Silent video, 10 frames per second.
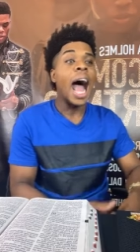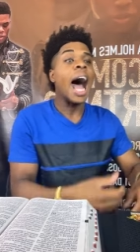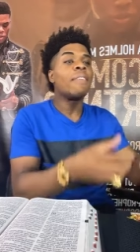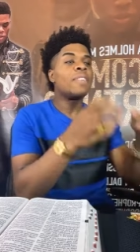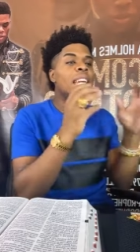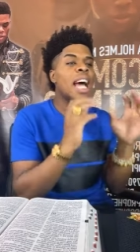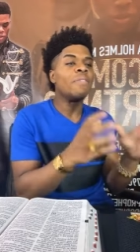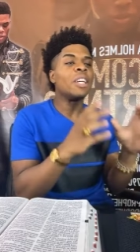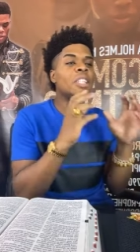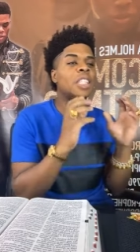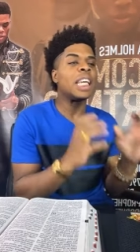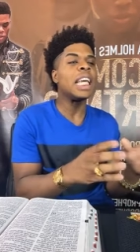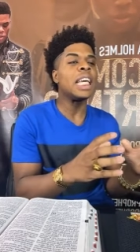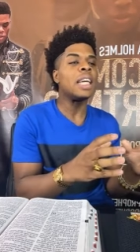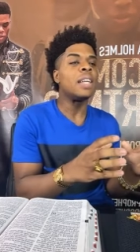I've never
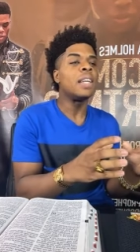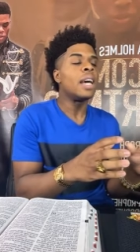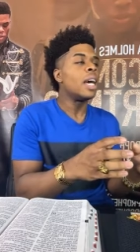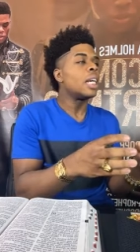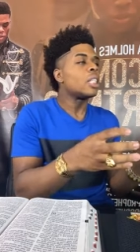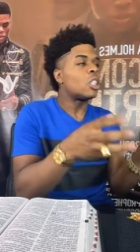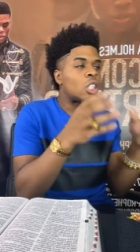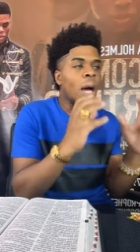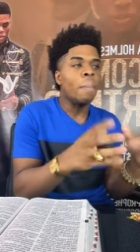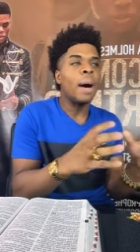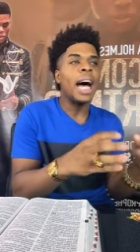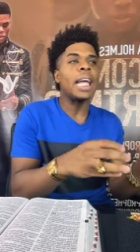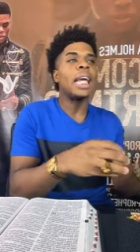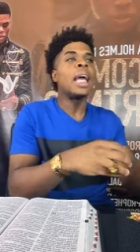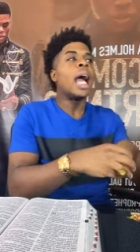seen
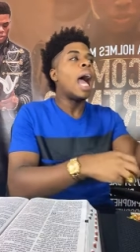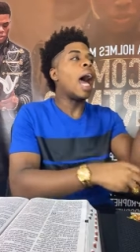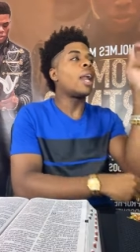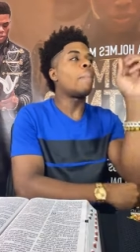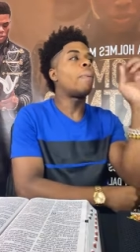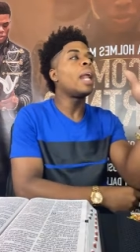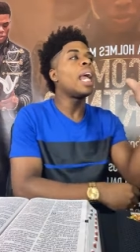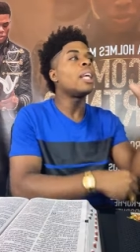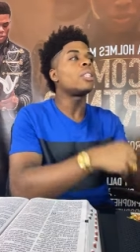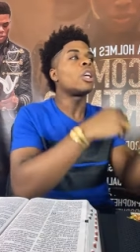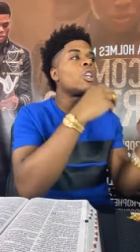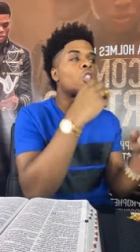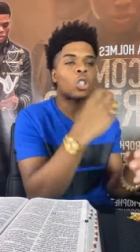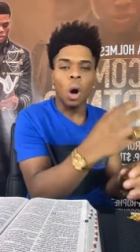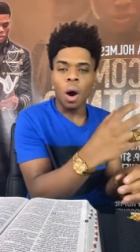somebody at a place
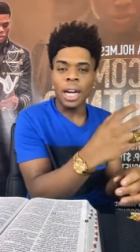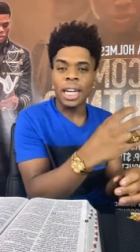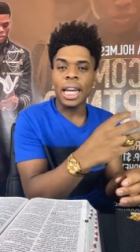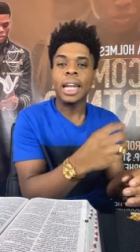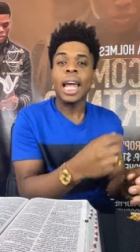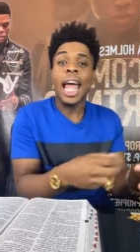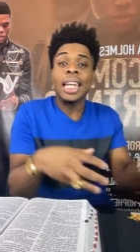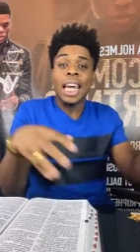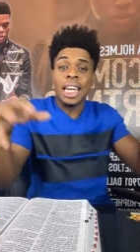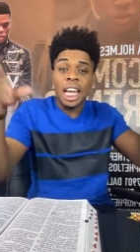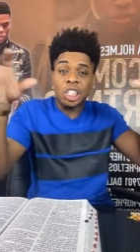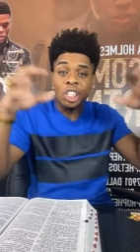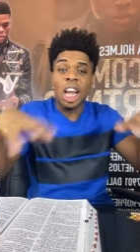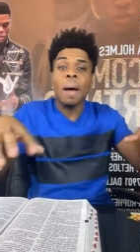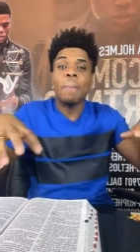scorning it and then they
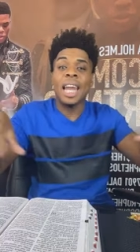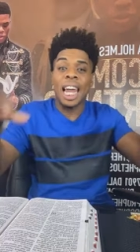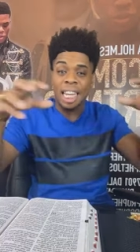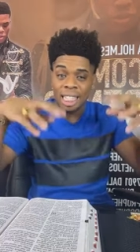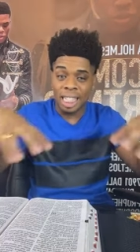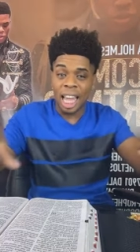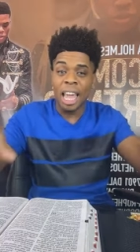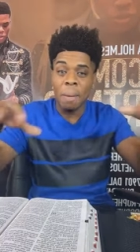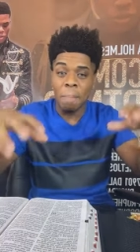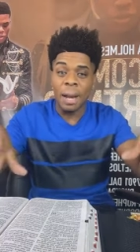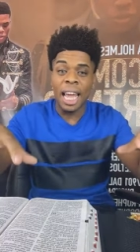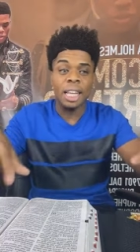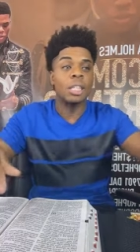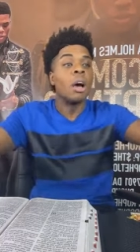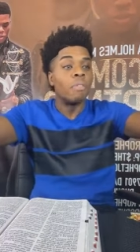shopping at the same
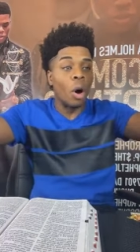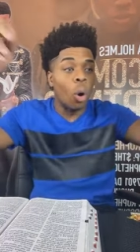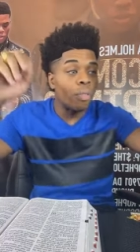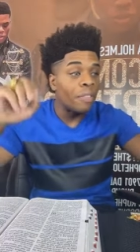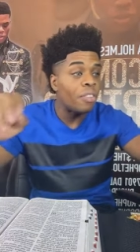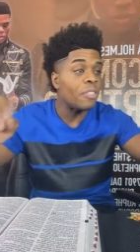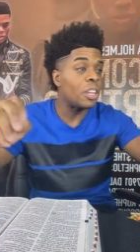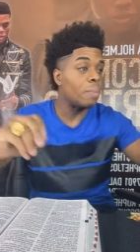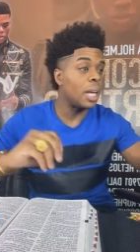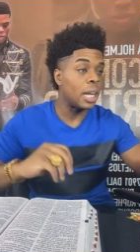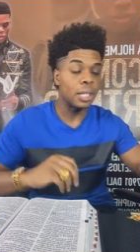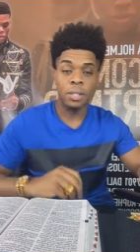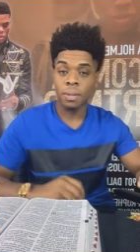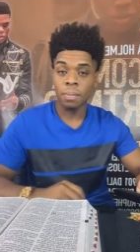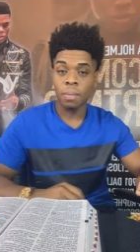place for over 50
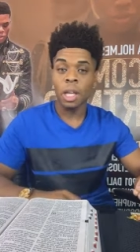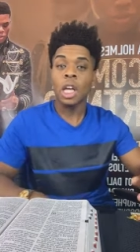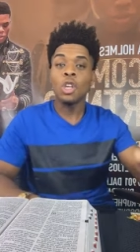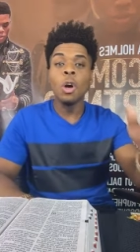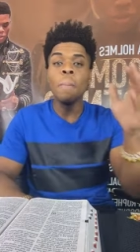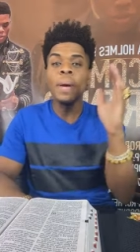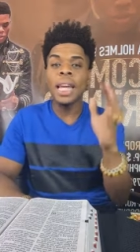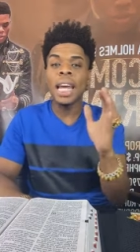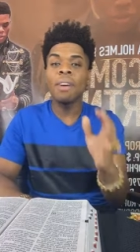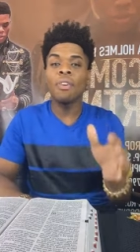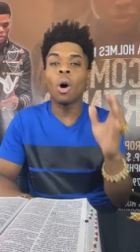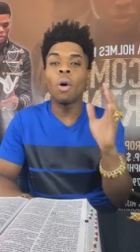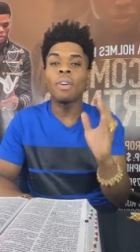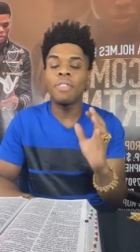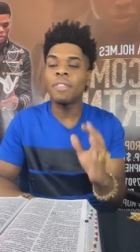minutes. You've been here for
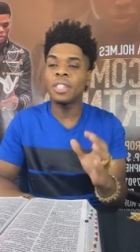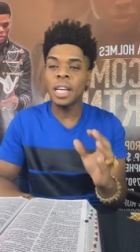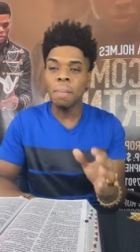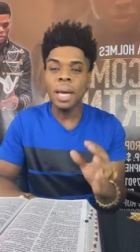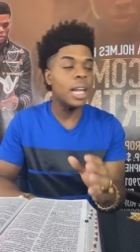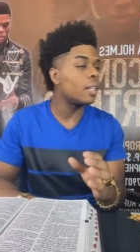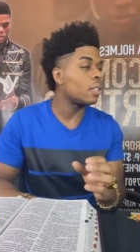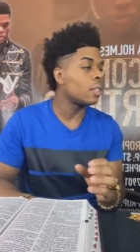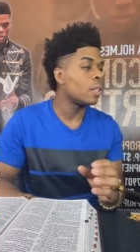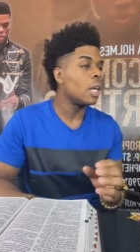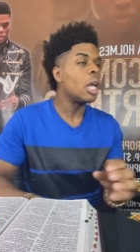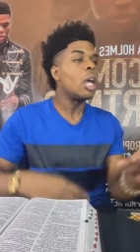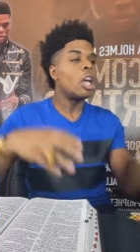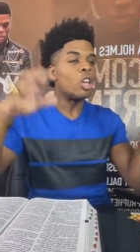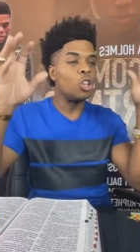over 15 minutes.
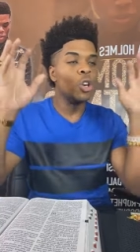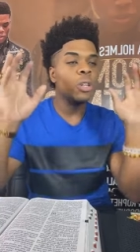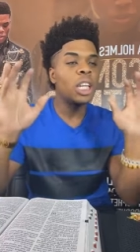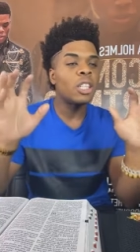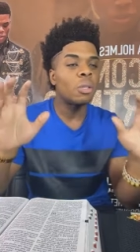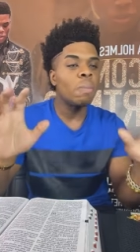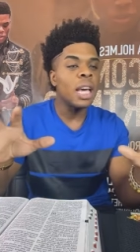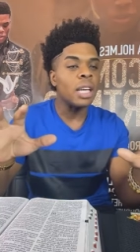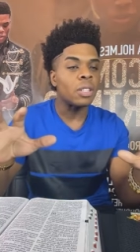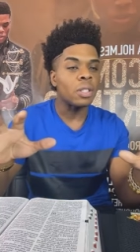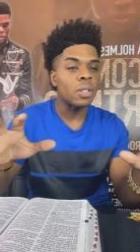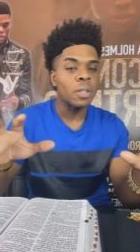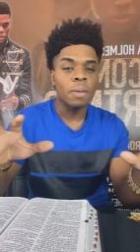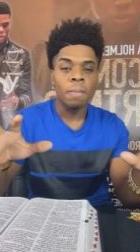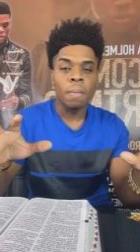You dismiss.